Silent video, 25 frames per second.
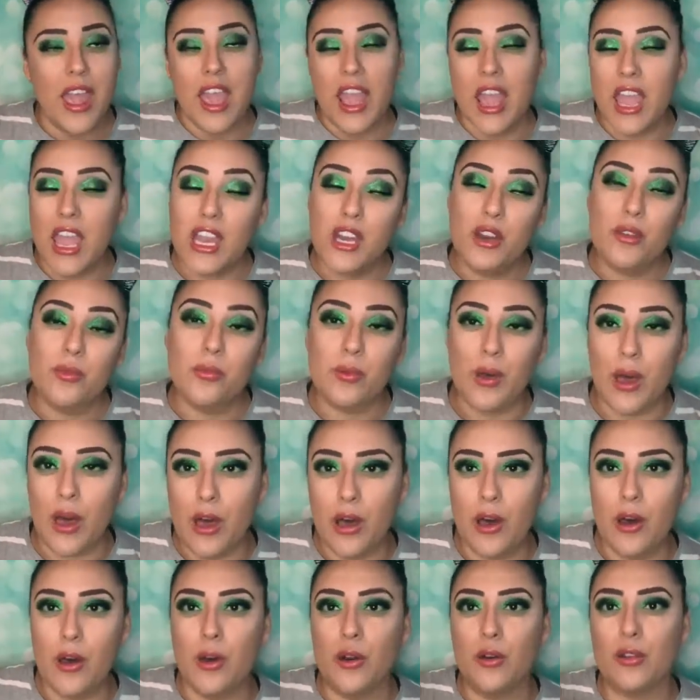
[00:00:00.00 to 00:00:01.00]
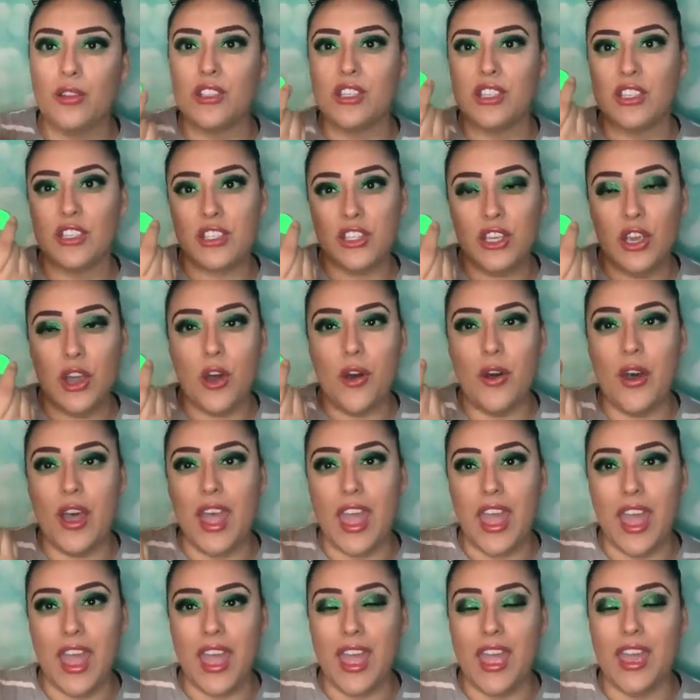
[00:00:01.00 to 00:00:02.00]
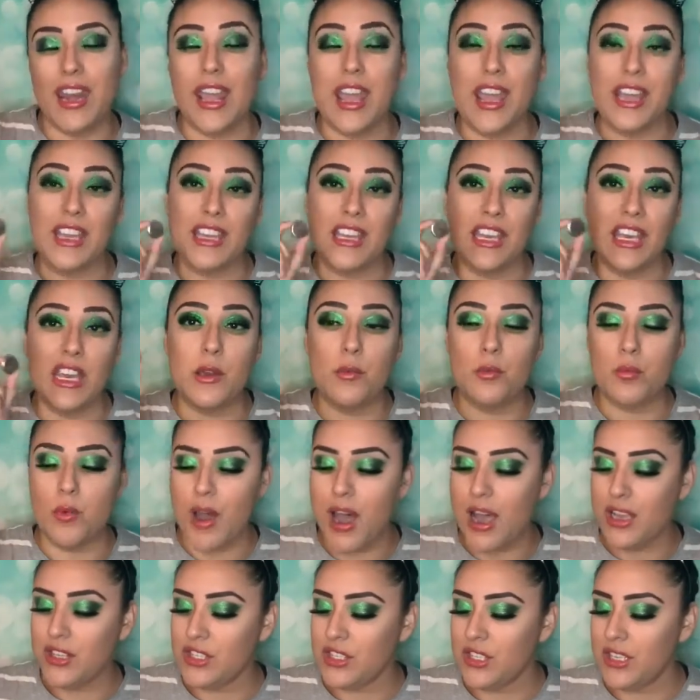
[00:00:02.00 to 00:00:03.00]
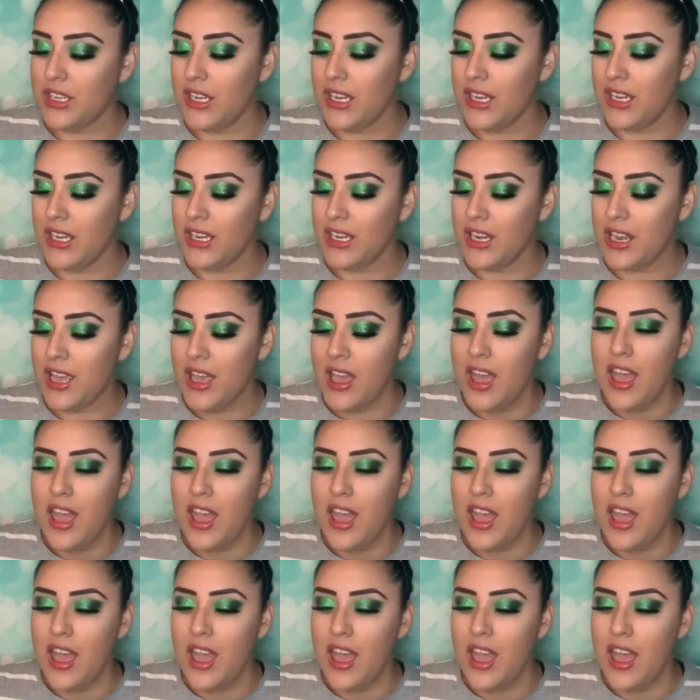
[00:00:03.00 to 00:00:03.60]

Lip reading: info, just go ahead and keep watching.